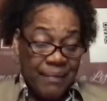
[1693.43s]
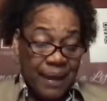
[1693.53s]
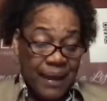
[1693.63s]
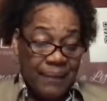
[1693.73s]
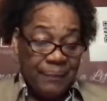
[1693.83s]

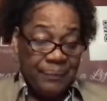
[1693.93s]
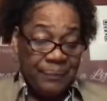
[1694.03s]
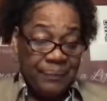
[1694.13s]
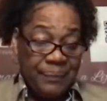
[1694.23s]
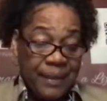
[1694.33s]
amen,
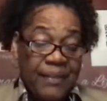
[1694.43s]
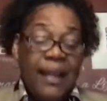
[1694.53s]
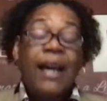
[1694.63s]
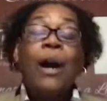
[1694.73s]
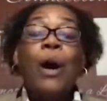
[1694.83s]

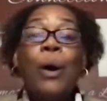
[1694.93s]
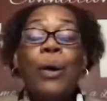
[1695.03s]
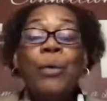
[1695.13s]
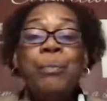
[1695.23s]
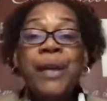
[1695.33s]
that
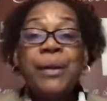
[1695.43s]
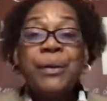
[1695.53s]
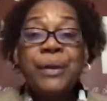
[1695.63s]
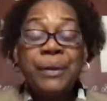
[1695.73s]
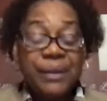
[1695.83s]
home
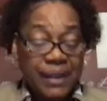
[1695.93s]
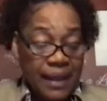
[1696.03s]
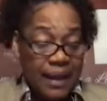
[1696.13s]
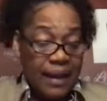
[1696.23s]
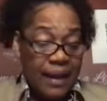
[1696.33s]
builders
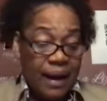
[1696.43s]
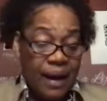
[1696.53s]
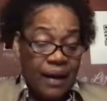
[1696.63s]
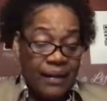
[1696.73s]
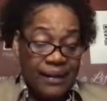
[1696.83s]

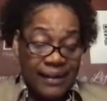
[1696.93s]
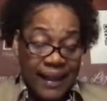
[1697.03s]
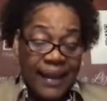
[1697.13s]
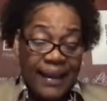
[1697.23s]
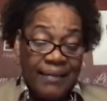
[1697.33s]
are
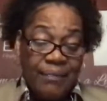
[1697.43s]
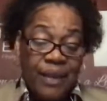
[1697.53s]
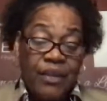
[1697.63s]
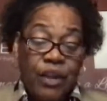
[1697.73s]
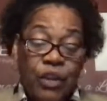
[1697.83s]
saying
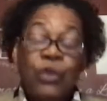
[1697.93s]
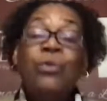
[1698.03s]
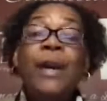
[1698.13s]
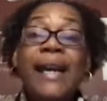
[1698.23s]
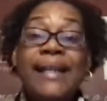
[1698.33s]
that the
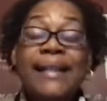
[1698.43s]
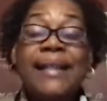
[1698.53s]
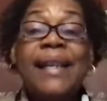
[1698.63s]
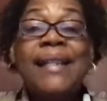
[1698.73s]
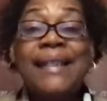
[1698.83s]

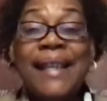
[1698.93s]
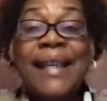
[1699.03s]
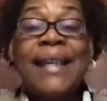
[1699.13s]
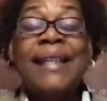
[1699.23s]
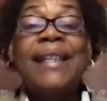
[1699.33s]
U.S. is
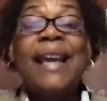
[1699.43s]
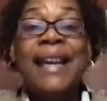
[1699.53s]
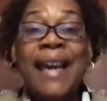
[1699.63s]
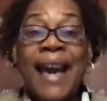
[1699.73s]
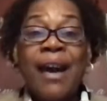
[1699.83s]
in
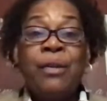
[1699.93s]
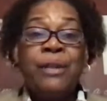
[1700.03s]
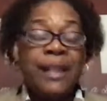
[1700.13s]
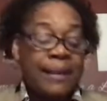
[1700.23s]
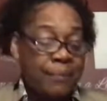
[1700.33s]
a
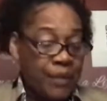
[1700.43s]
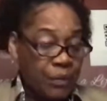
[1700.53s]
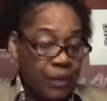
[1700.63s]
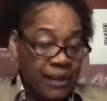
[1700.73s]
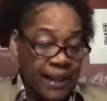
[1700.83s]
housing
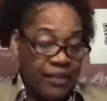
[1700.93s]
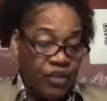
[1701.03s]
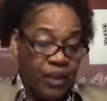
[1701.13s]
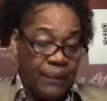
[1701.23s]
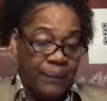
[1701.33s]

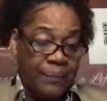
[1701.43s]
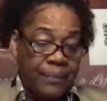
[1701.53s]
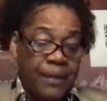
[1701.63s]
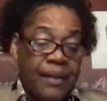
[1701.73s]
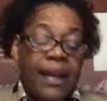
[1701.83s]
recession.
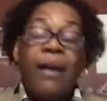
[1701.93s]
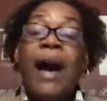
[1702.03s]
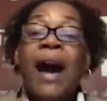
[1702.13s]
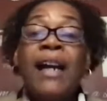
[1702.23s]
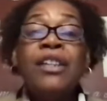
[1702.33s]
Now,
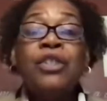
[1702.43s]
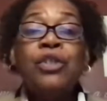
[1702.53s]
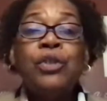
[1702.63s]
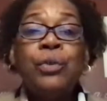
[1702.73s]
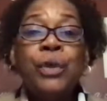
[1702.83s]
I
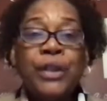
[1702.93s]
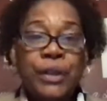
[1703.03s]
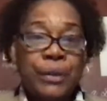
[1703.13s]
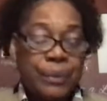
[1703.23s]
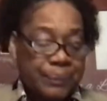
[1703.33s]
assure
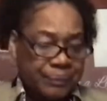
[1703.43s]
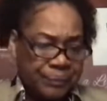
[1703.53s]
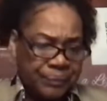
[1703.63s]
you,